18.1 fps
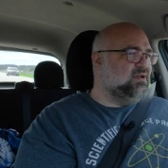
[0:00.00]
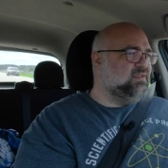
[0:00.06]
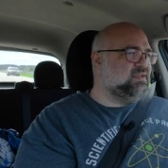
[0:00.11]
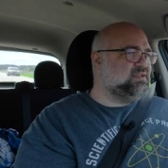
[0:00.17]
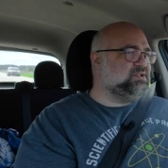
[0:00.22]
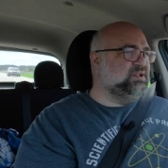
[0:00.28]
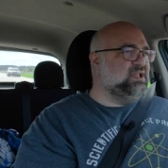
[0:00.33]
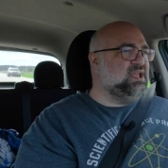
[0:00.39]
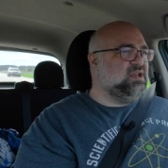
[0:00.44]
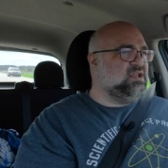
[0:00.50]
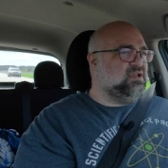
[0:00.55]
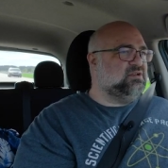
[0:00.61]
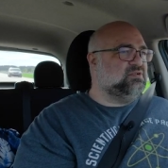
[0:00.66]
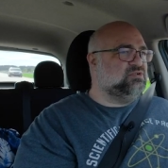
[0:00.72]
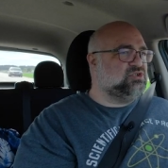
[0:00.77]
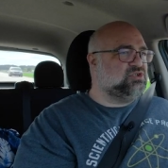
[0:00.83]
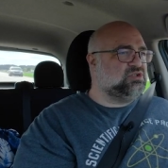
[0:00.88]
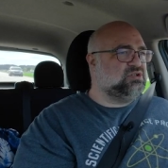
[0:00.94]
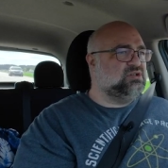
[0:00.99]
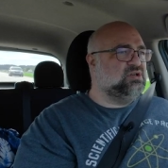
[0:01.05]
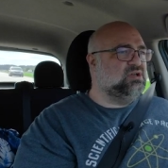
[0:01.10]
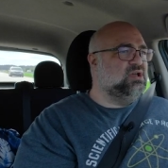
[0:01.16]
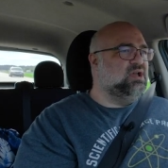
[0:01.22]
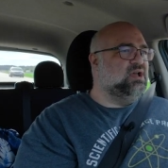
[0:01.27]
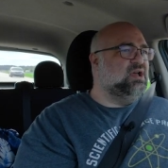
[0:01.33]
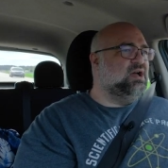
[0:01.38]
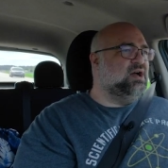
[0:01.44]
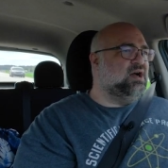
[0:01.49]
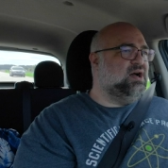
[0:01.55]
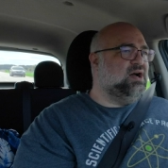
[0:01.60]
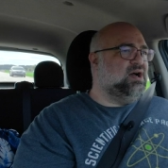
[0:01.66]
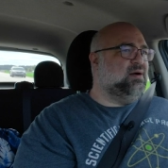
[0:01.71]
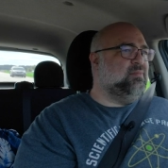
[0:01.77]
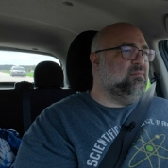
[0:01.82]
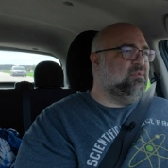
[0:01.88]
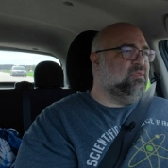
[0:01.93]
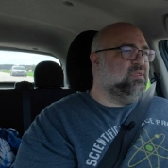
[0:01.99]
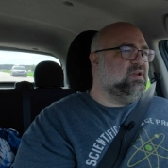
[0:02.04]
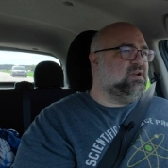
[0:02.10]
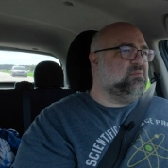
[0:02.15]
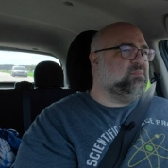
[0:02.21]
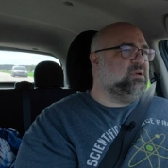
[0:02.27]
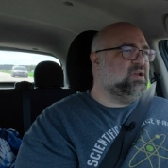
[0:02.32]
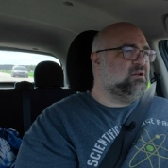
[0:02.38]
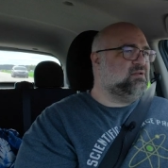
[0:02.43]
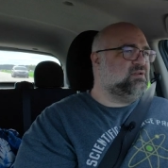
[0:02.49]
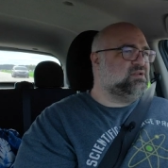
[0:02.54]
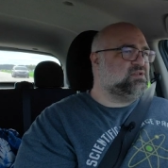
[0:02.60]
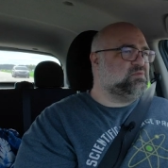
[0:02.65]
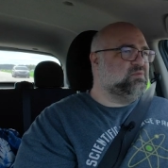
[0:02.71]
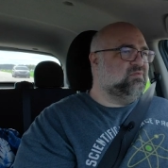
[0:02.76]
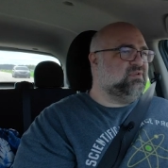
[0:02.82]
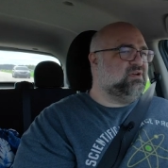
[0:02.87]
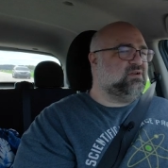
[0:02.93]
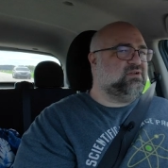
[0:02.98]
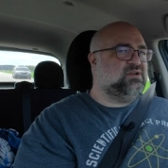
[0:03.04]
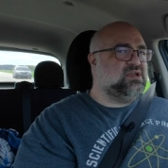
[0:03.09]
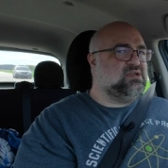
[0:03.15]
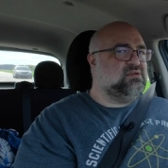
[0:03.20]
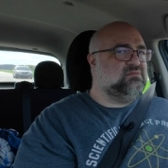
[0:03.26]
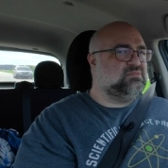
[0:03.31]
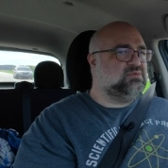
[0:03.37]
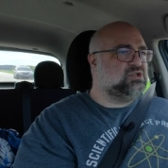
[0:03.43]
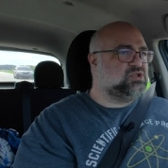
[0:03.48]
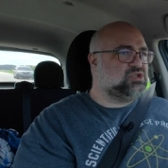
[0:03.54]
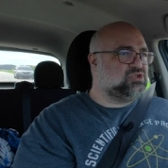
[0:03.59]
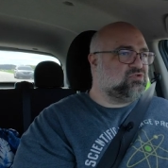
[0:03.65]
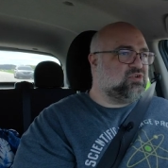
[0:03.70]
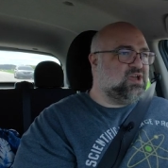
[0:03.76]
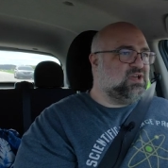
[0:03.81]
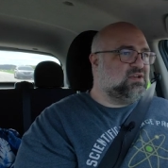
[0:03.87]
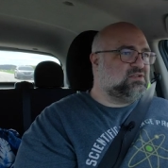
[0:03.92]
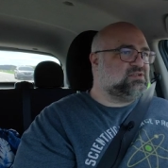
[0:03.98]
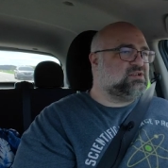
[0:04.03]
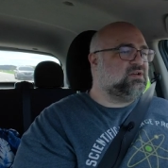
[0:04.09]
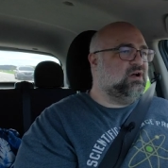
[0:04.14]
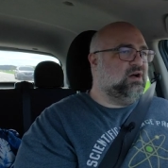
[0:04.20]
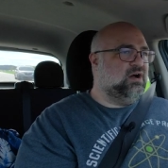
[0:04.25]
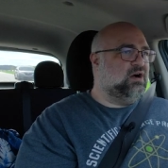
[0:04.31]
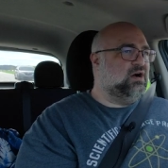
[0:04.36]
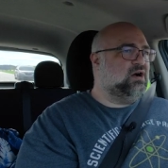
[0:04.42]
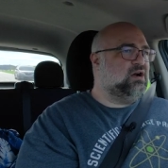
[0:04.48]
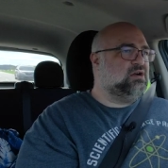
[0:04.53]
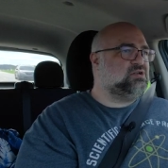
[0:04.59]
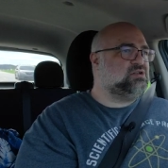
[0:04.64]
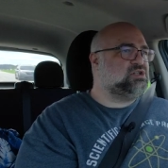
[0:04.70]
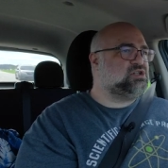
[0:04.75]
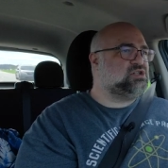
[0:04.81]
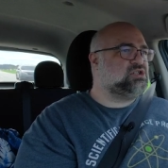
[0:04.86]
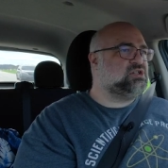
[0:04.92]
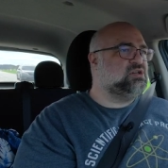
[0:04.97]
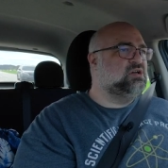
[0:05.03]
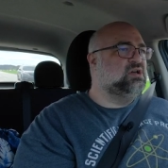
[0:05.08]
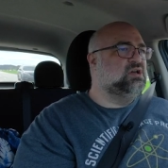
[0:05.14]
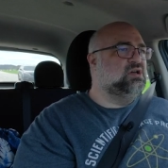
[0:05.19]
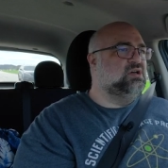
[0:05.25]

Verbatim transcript: lineage, their parents were very strict, harsh,